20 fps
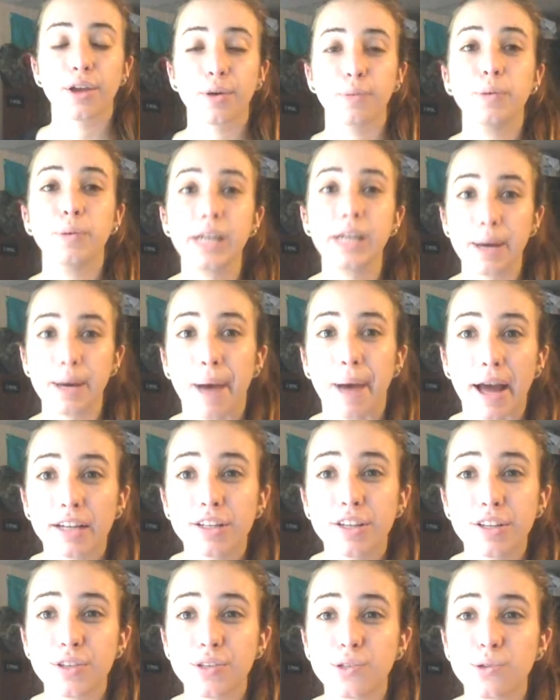We get back
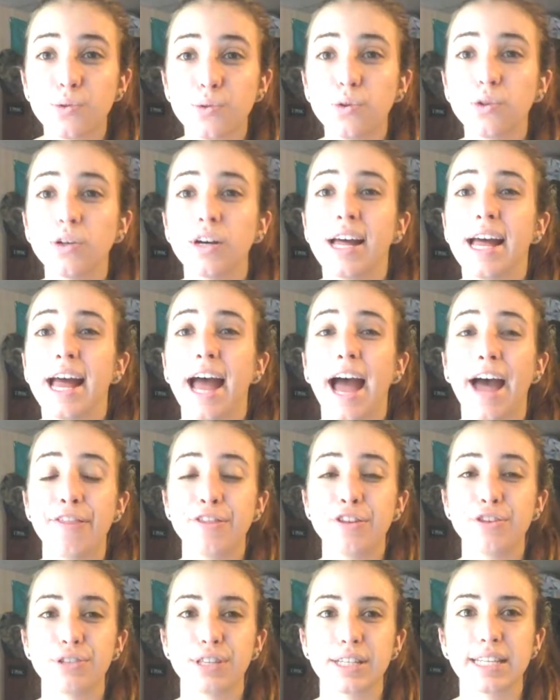to the school, and
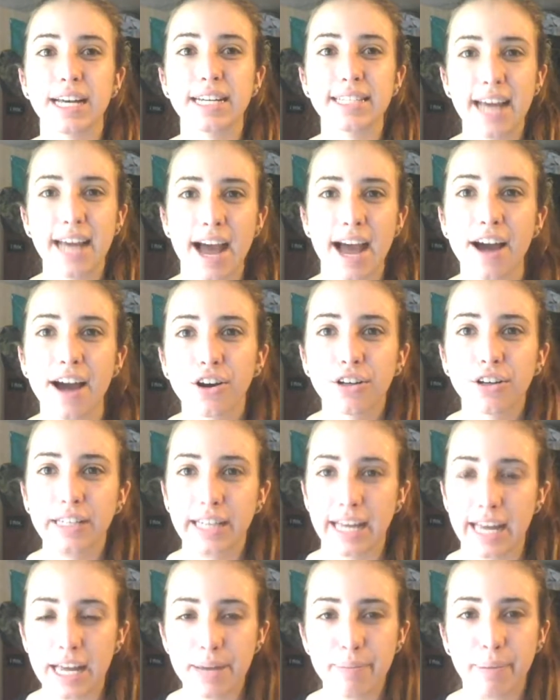there's this attack on
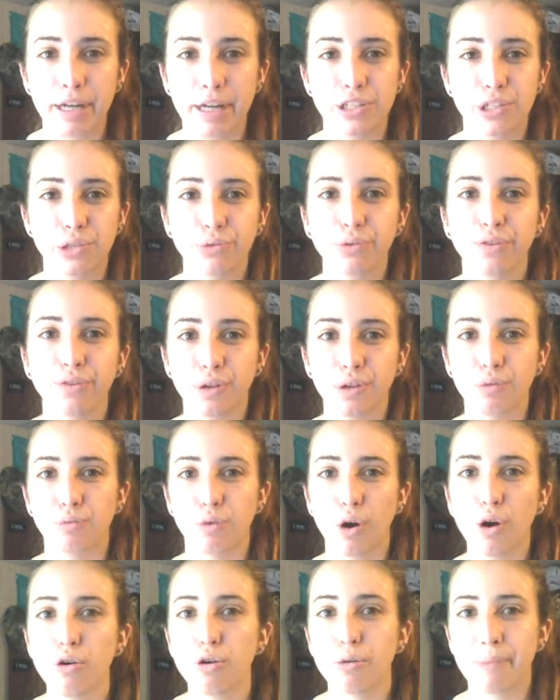Kate by two of the
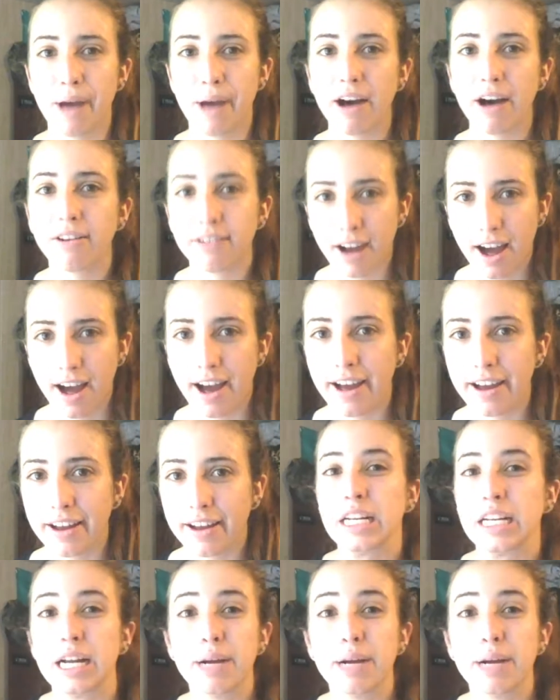rogue Malachi,